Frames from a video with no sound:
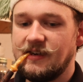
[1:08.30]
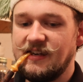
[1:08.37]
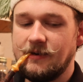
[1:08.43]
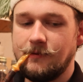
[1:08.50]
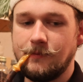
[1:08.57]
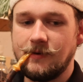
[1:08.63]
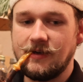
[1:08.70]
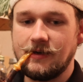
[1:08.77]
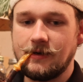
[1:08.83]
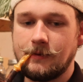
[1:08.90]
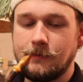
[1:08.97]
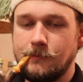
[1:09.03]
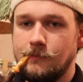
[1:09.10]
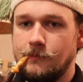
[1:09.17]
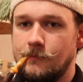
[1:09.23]
have
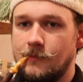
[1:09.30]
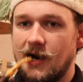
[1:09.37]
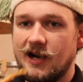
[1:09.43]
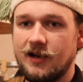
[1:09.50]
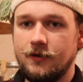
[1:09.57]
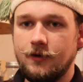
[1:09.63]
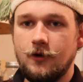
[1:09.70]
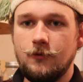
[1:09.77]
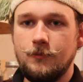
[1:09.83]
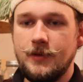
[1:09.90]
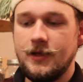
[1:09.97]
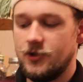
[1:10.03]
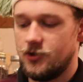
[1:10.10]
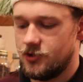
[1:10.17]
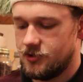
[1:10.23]
no
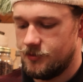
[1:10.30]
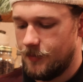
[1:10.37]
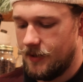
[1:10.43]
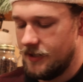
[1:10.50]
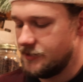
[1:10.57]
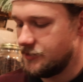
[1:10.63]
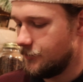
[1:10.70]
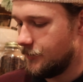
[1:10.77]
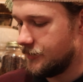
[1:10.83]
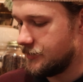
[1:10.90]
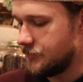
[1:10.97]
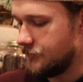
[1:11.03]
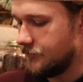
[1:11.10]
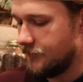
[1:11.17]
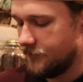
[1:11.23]
bench space
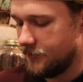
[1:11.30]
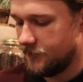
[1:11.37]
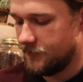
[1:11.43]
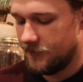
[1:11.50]
whatsoever,